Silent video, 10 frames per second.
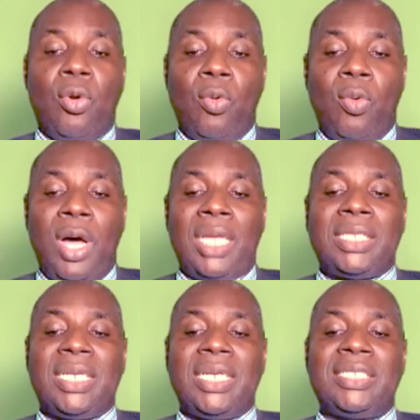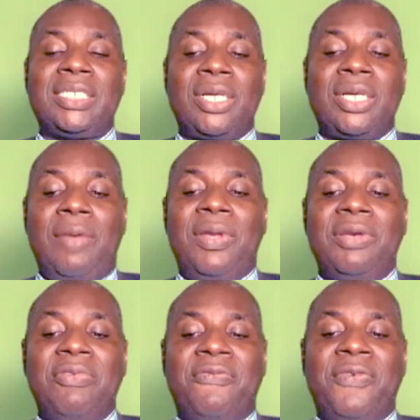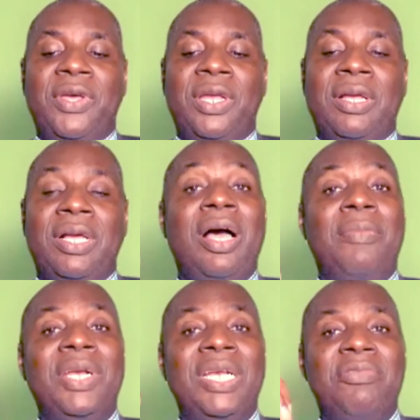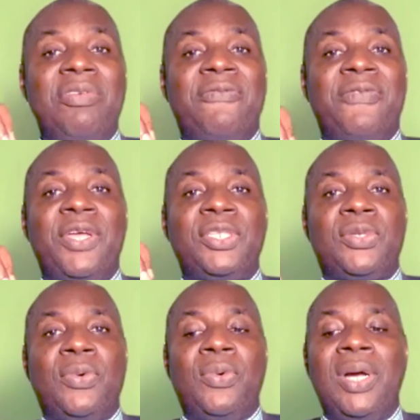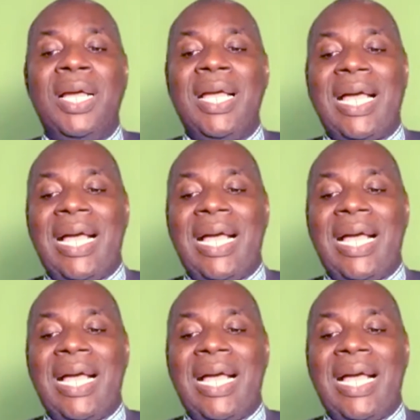what is commonly refer commonly referred to